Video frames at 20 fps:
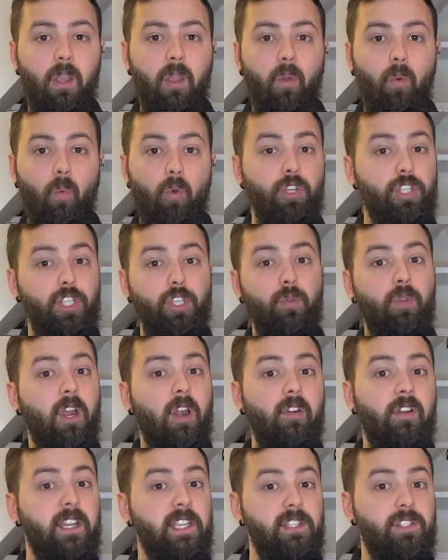what do you
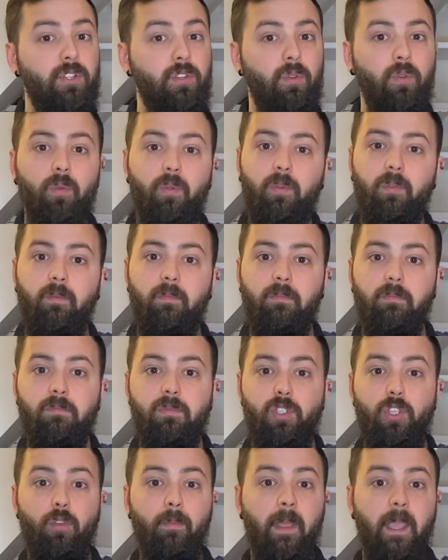currently do?
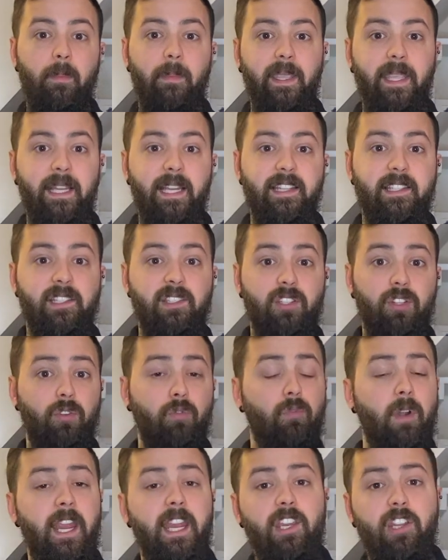Do you maybe listen to the
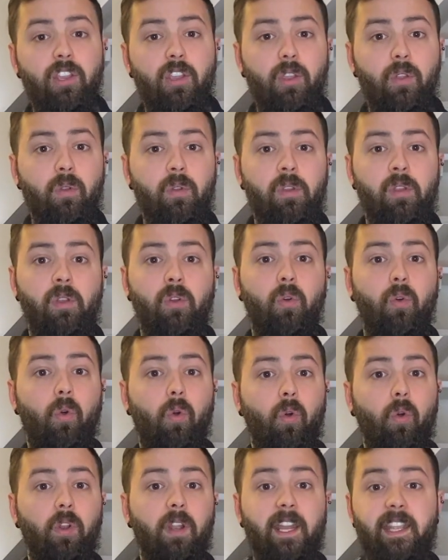radio
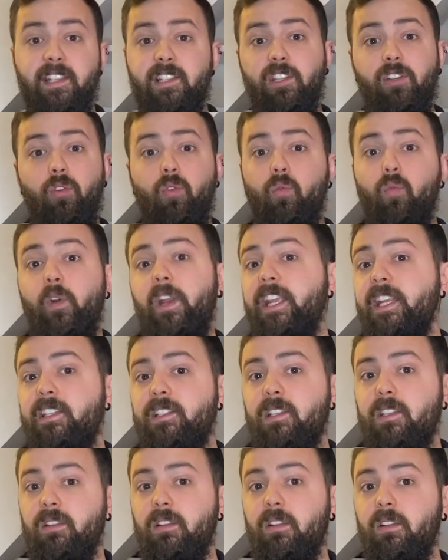or listen or read
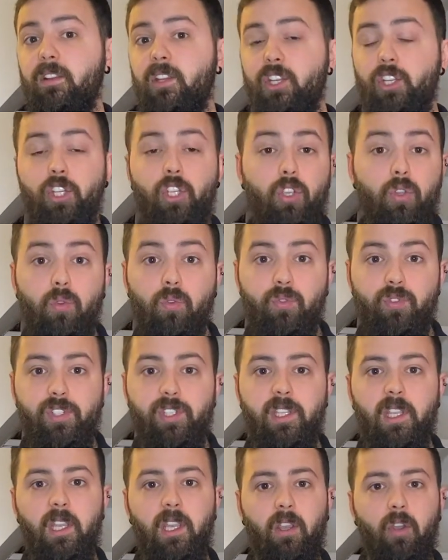the
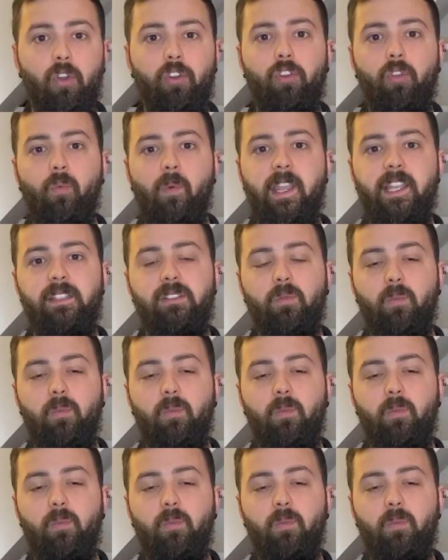news on your way to